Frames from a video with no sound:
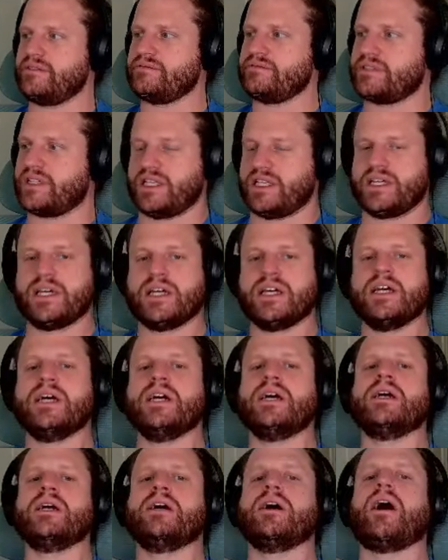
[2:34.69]
like
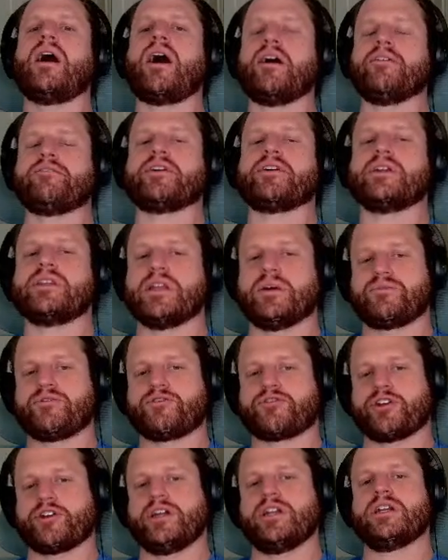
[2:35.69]
offering them
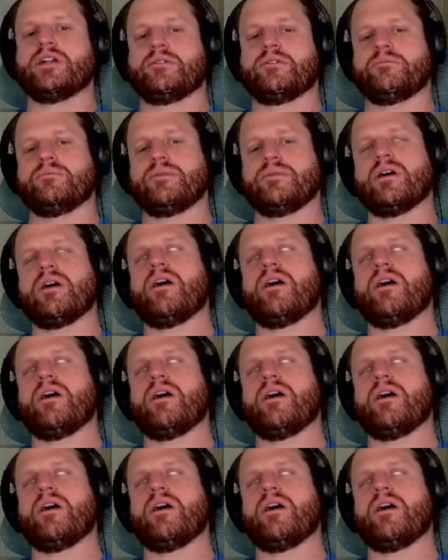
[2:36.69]
freedom